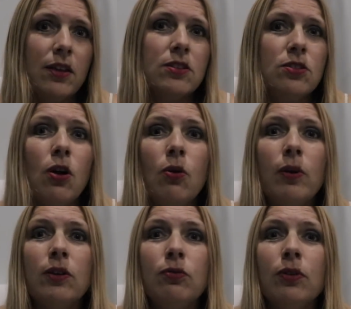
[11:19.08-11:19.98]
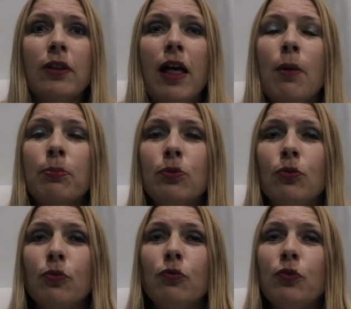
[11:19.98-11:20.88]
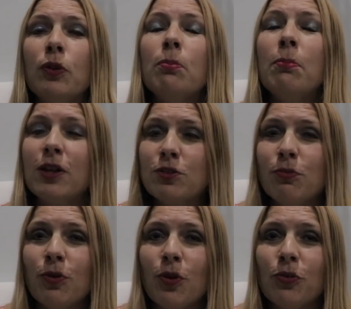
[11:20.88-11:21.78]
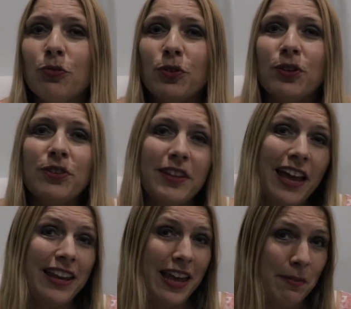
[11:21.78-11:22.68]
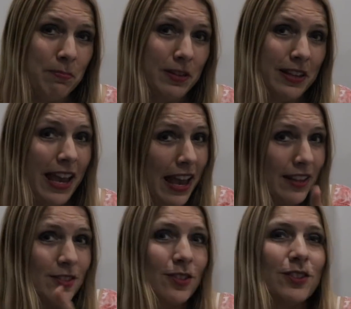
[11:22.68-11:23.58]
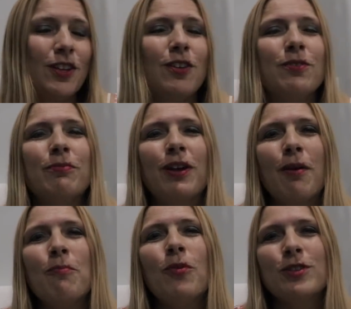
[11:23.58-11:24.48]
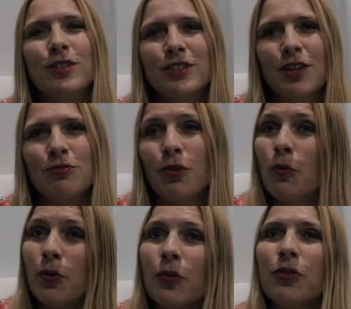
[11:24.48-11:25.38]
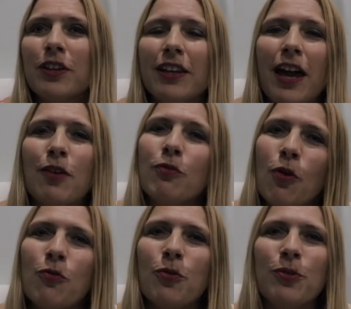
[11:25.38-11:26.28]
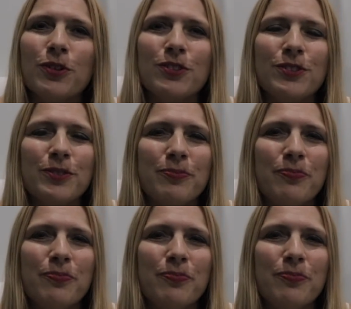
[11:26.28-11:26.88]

So it will help you feel much more confident and happy and become more successful and wealthy in life, of course.